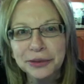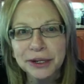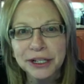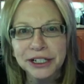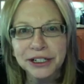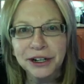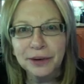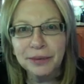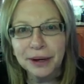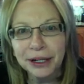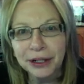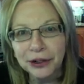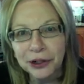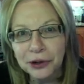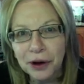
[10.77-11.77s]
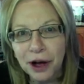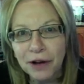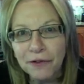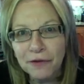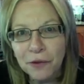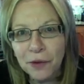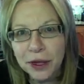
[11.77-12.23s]
want to start my new year
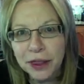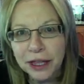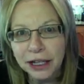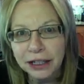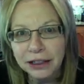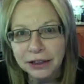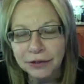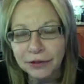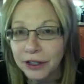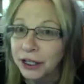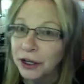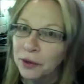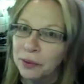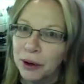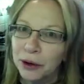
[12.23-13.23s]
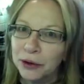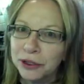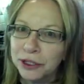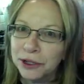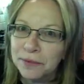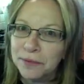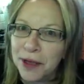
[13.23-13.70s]
off with a little video
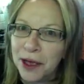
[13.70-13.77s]
post.